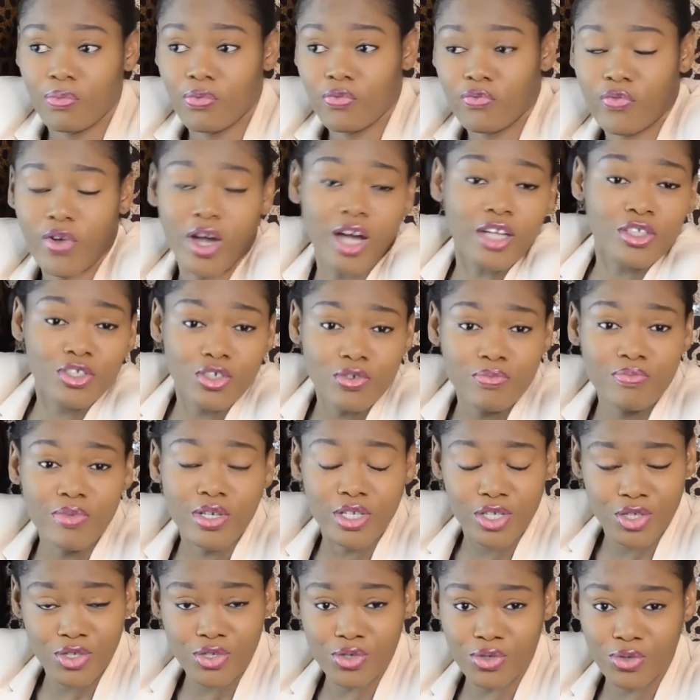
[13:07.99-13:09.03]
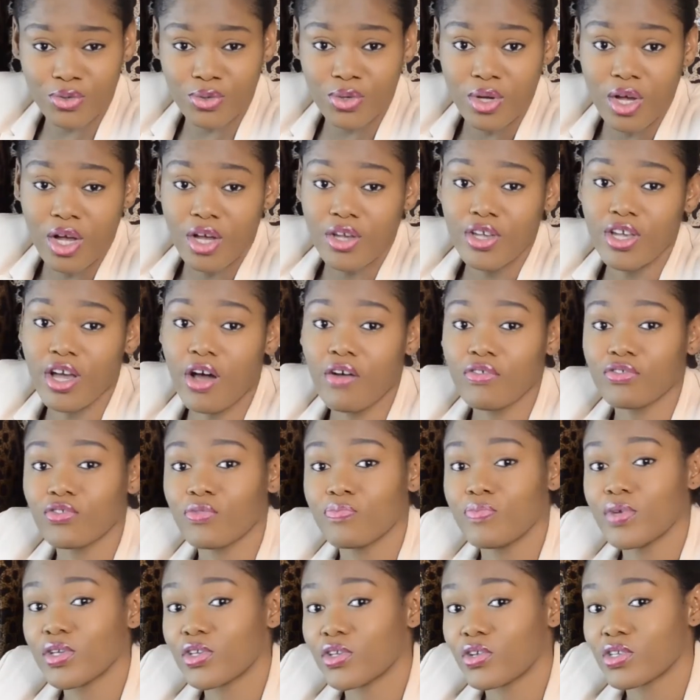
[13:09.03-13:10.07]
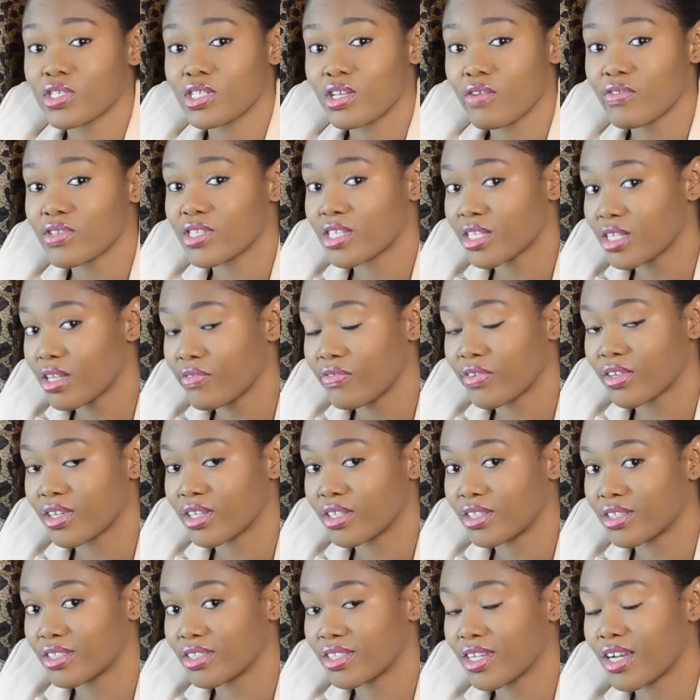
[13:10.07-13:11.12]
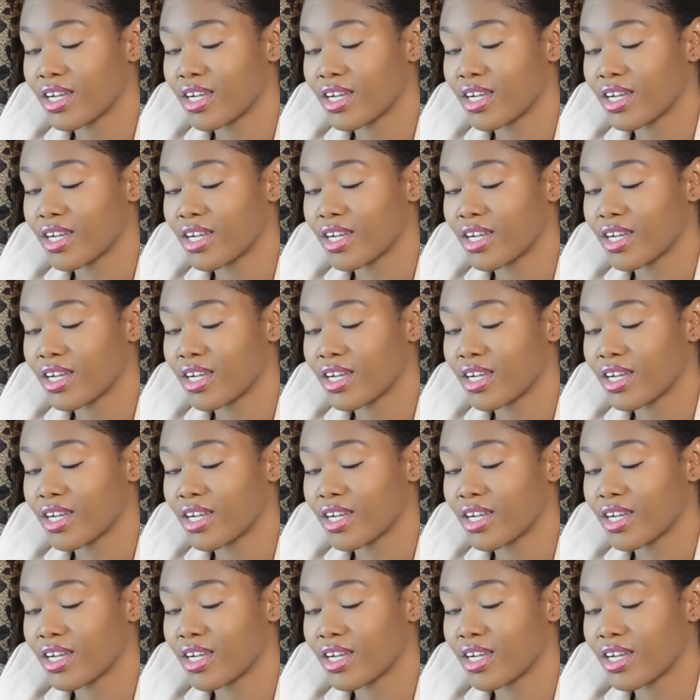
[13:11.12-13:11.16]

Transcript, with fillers: for her to miss you, you have to make yourself significant.